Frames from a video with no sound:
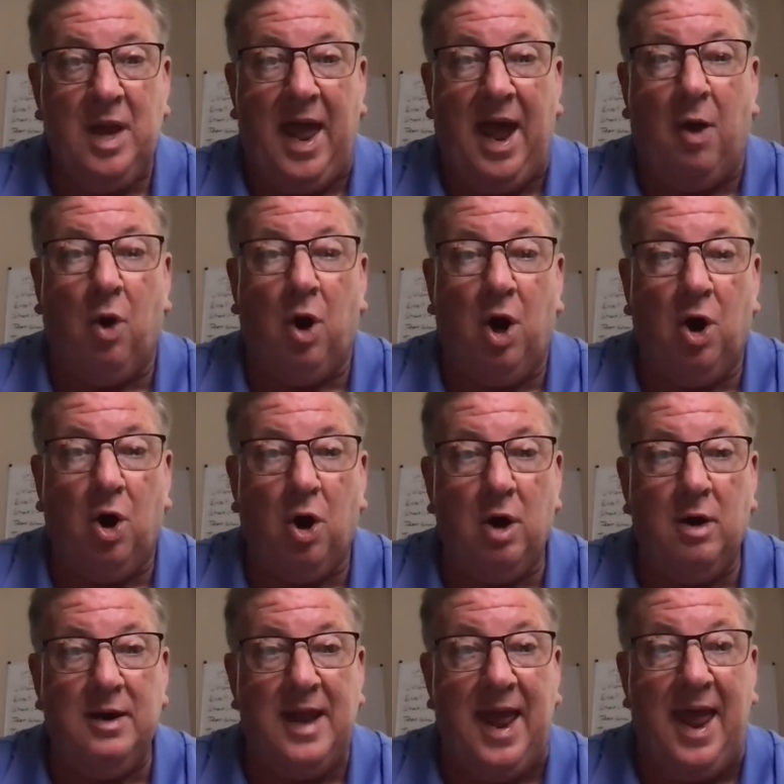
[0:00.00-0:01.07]
our
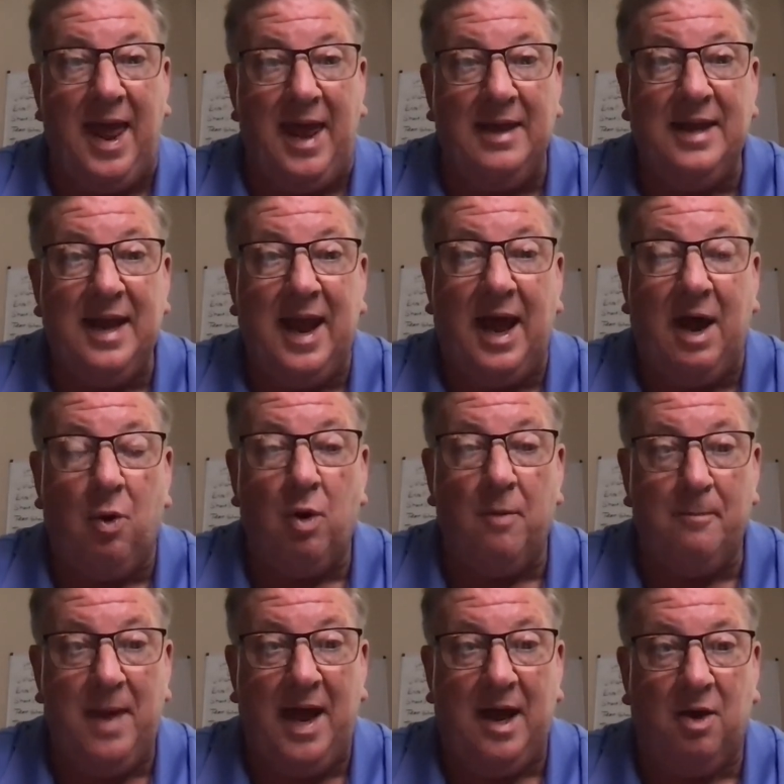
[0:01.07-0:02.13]
heart, and our
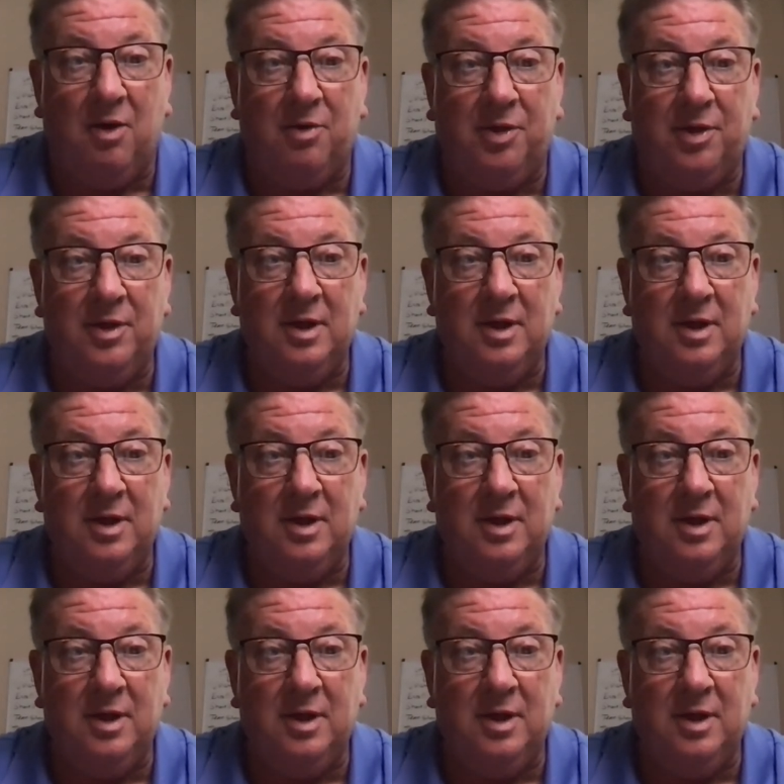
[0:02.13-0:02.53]
mouth,